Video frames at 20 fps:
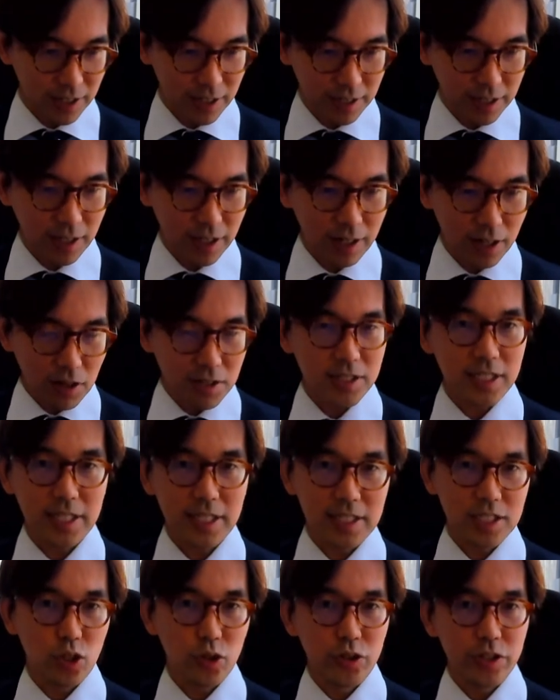
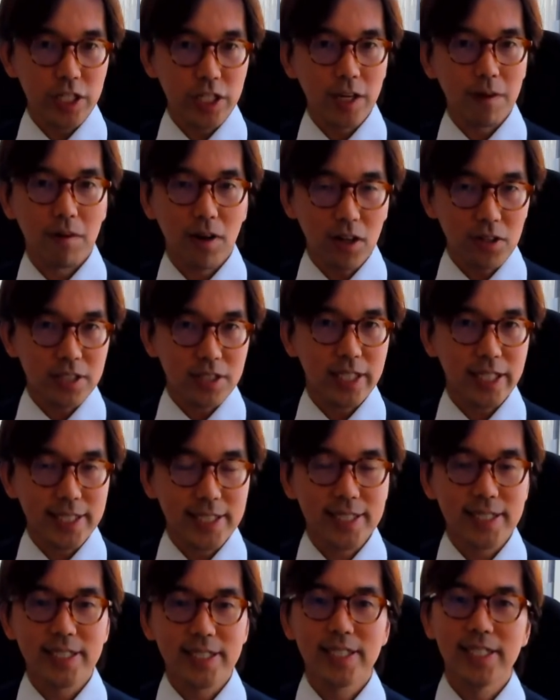losses, consecutive
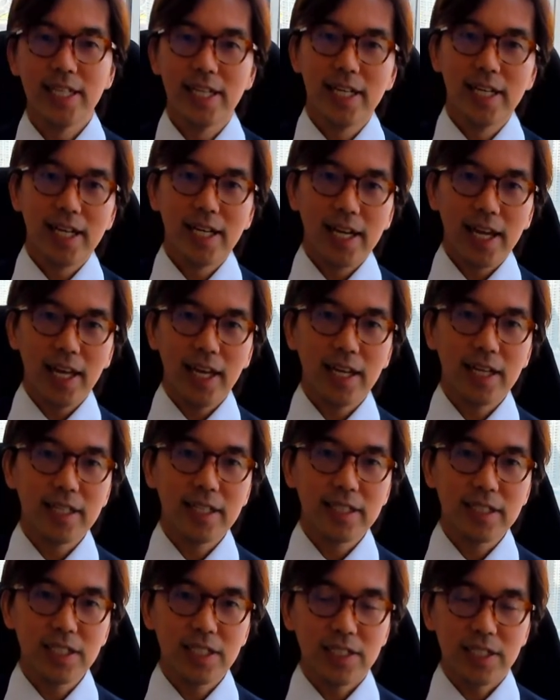losses,
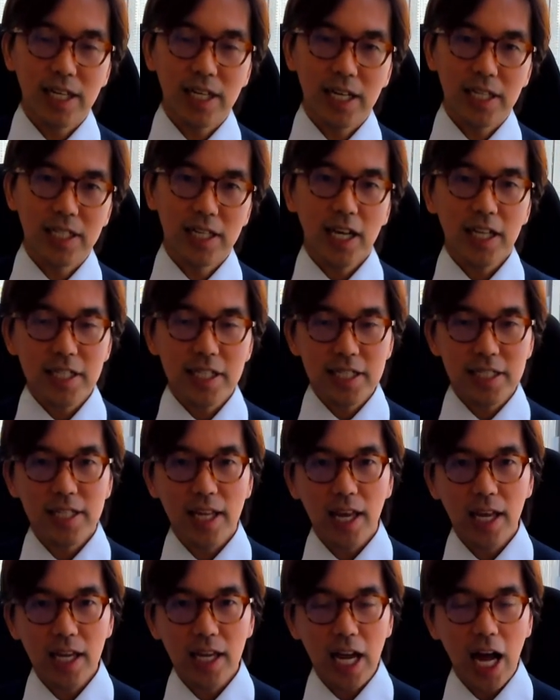and let's
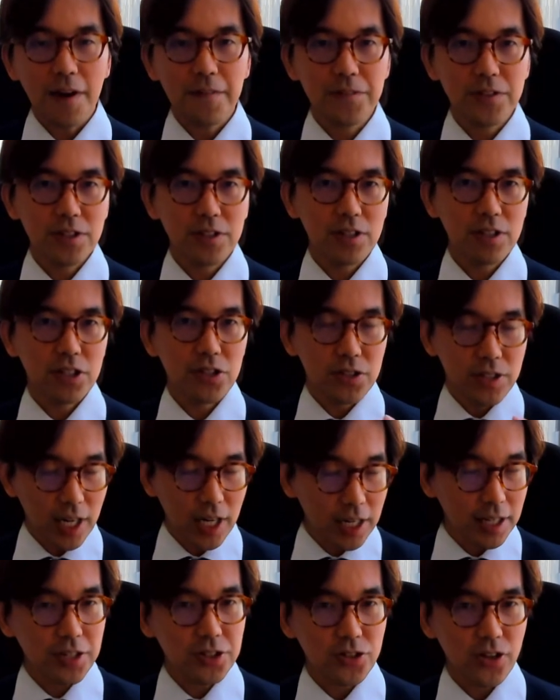say after you
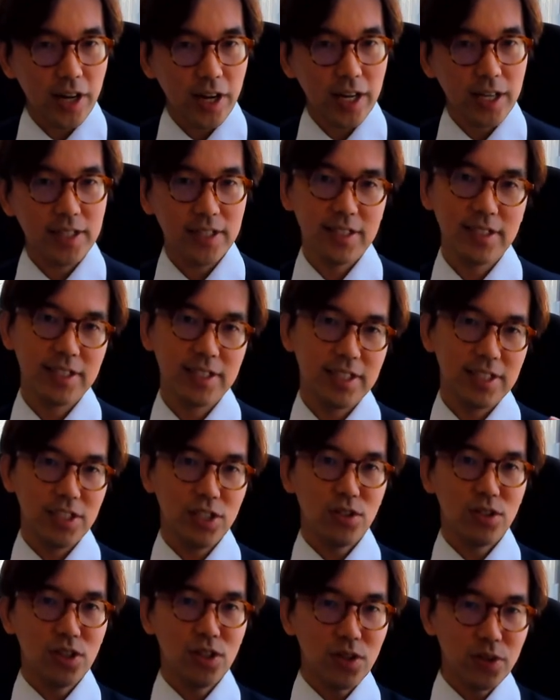take a trade,
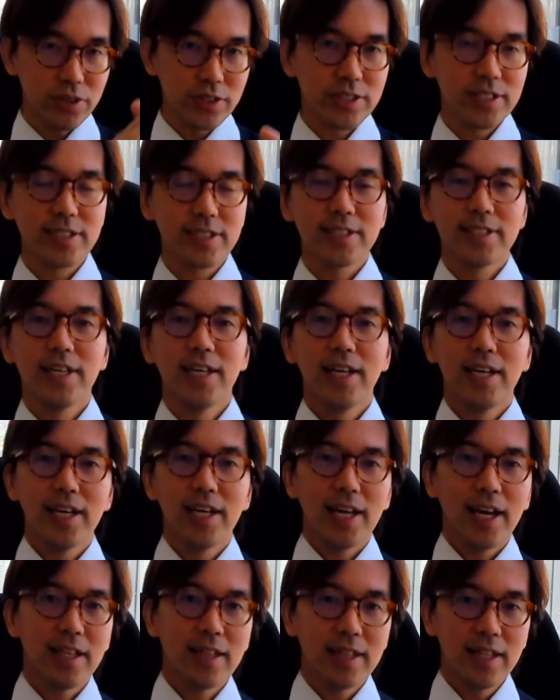you lose,
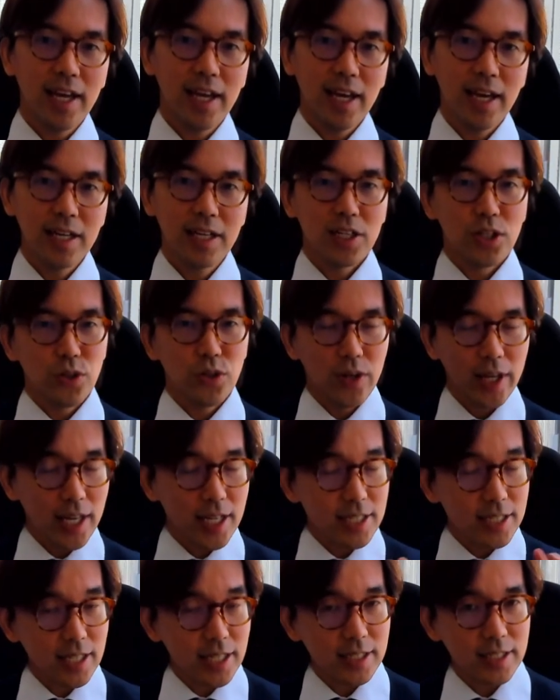and then you
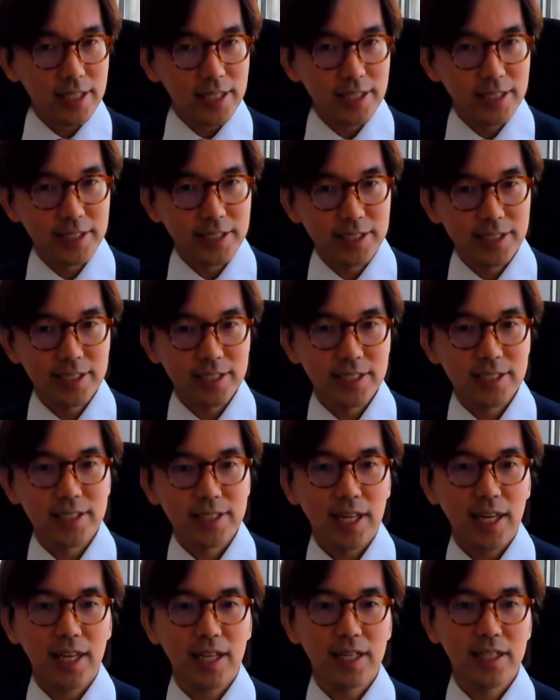exit,
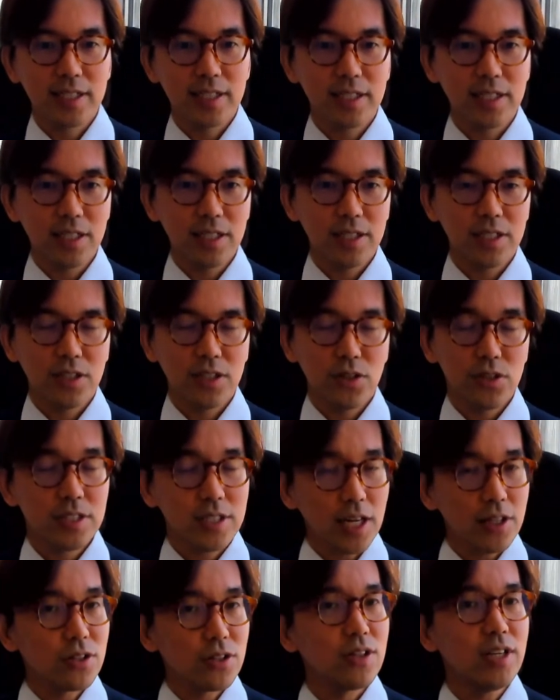and you
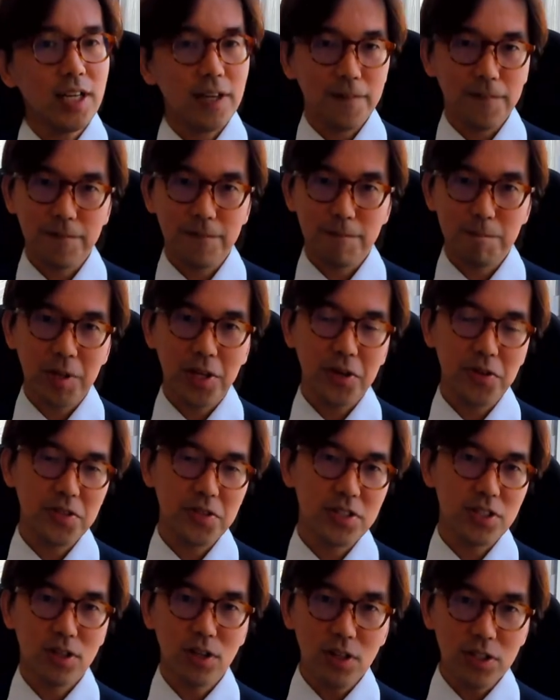decide to leave
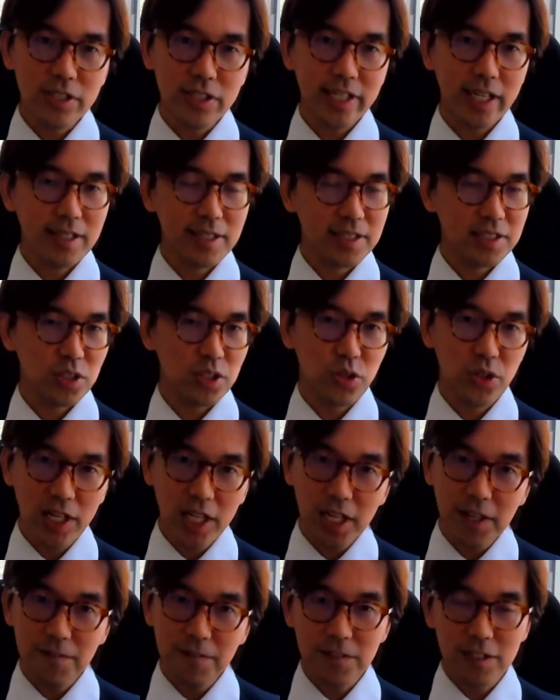because you lost it, so you
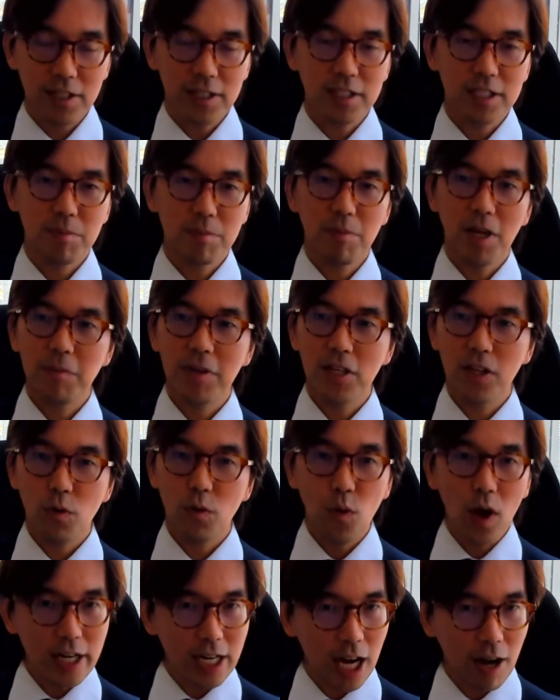leave chart maybe
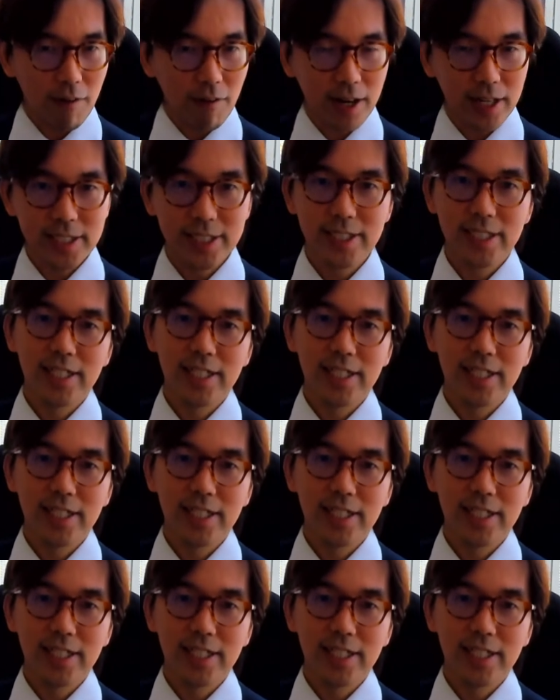one hour,